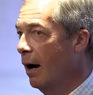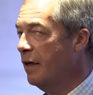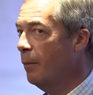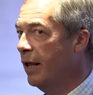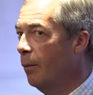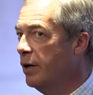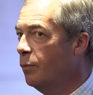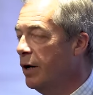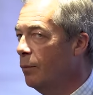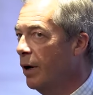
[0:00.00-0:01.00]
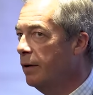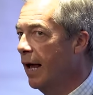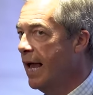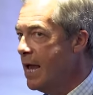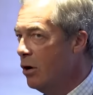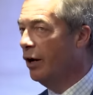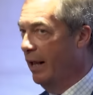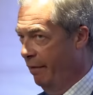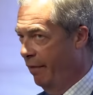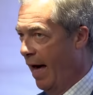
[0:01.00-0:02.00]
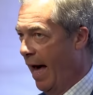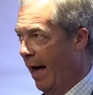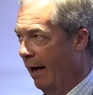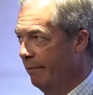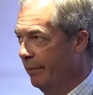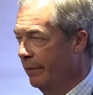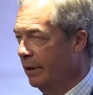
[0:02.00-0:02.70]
I think when, when, when, when he got in there,